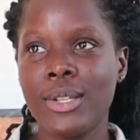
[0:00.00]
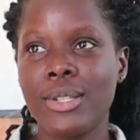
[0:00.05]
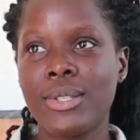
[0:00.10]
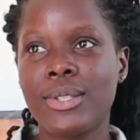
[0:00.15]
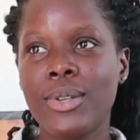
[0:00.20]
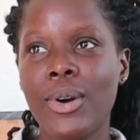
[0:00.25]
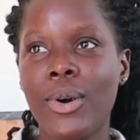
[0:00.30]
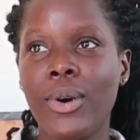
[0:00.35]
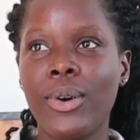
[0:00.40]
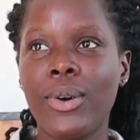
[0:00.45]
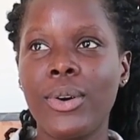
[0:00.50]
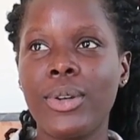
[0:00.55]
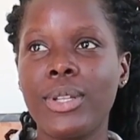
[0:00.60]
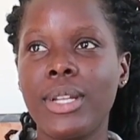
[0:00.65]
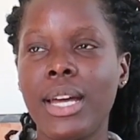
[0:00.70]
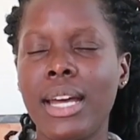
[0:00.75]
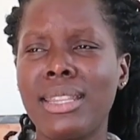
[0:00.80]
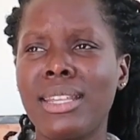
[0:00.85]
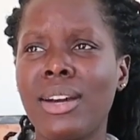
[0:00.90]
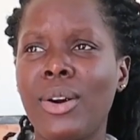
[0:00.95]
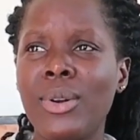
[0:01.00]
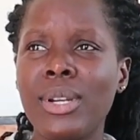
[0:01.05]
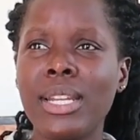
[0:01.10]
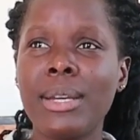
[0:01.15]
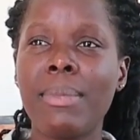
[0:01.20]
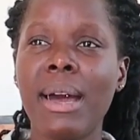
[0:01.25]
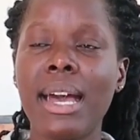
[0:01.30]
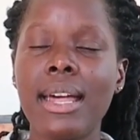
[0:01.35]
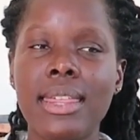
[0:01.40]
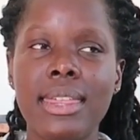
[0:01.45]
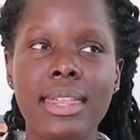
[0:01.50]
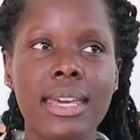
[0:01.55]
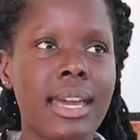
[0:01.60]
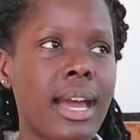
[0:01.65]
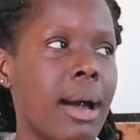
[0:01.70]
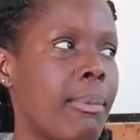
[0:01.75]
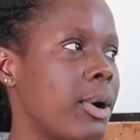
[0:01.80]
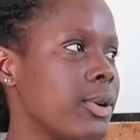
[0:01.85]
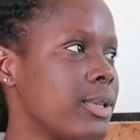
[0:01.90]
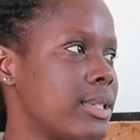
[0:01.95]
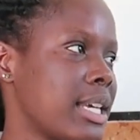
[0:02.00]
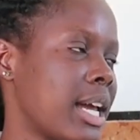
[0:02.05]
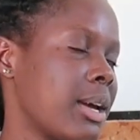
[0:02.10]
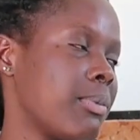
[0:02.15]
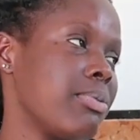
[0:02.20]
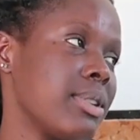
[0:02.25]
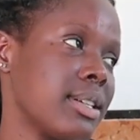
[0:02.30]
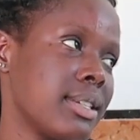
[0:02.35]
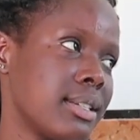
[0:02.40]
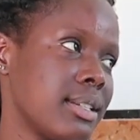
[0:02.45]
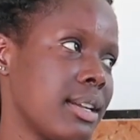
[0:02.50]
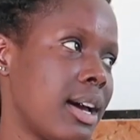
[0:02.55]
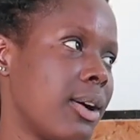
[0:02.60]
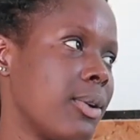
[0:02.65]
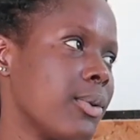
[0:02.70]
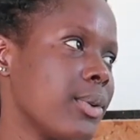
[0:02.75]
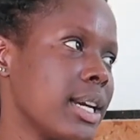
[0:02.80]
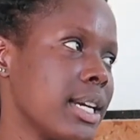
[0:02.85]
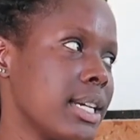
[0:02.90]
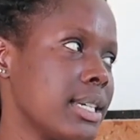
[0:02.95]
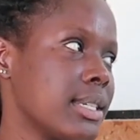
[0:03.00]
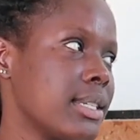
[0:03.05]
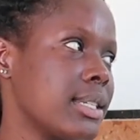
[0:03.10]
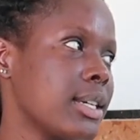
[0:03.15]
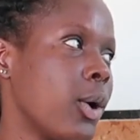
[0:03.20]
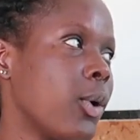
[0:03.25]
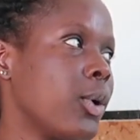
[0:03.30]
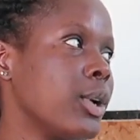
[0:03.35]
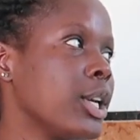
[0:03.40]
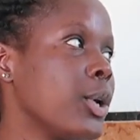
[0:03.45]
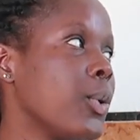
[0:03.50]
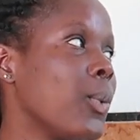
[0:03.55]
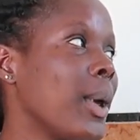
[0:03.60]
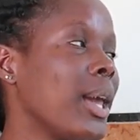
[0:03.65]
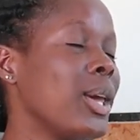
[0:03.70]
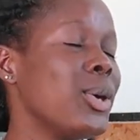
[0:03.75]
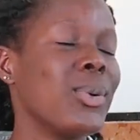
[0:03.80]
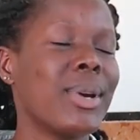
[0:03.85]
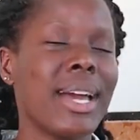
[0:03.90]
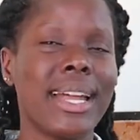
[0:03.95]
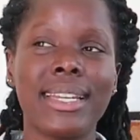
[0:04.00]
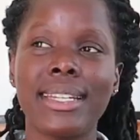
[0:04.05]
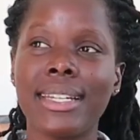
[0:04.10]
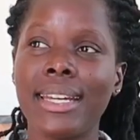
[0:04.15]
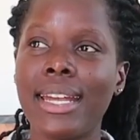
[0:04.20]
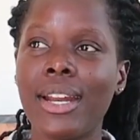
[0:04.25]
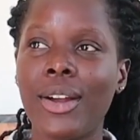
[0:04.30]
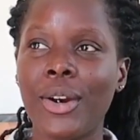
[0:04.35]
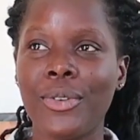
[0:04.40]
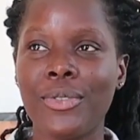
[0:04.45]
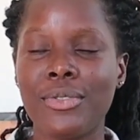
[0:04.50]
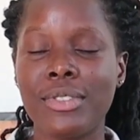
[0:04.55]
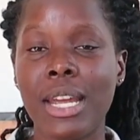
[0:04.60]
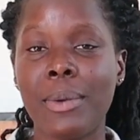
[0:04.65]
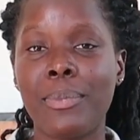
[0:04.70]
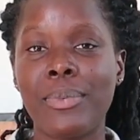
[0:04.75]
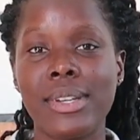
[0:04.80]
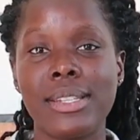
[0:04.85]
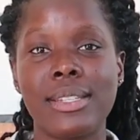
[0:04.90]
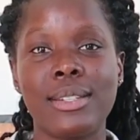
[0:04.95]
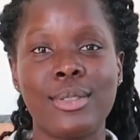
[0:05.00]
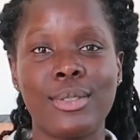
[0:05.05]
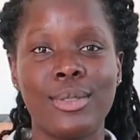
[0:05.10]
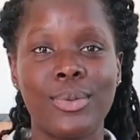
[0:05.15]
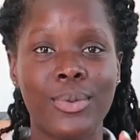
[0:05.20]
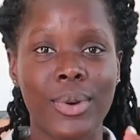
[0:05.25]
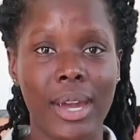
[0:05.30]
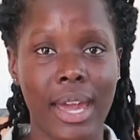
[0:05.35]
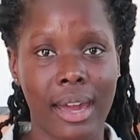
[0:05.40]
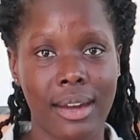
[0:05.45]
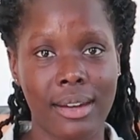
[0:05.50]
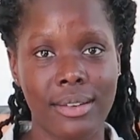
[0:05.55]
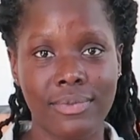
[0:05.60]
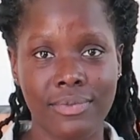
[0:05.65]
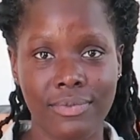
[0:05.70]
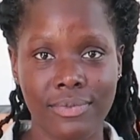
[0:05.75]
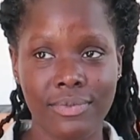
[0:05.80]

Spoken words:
So the only bad thing about Cyprus now is the only way you can get out of Cyprus is through air.